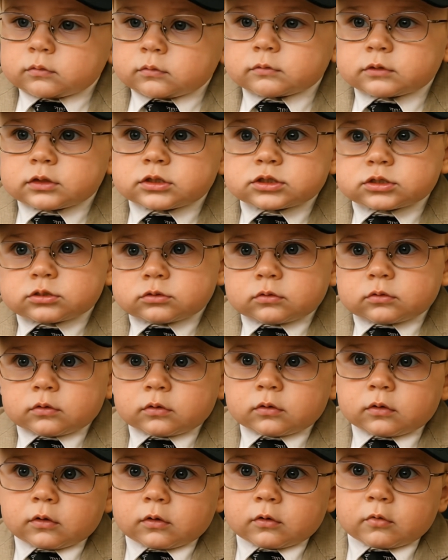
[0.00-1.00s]
This
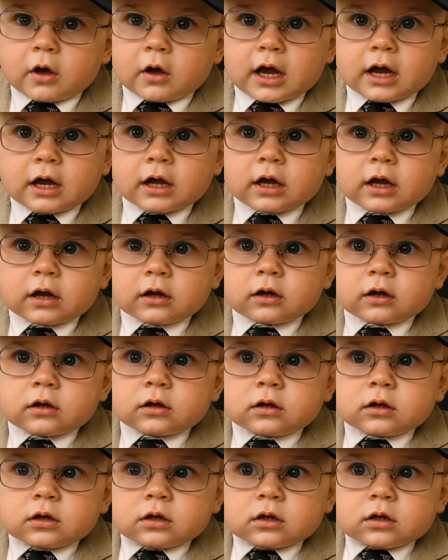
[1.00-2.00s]
right here
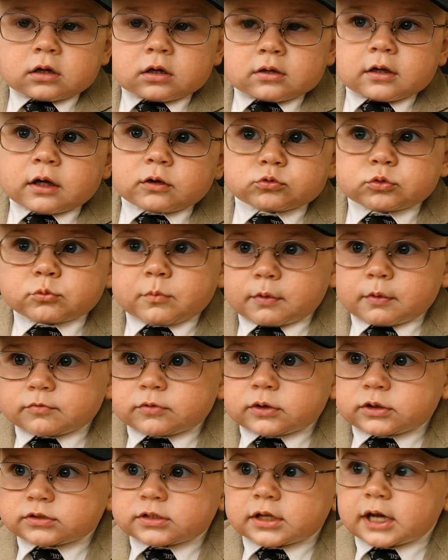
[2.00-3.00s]
is
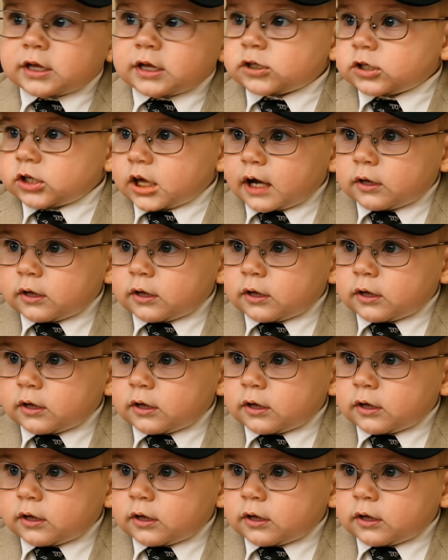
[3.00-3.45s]
representation.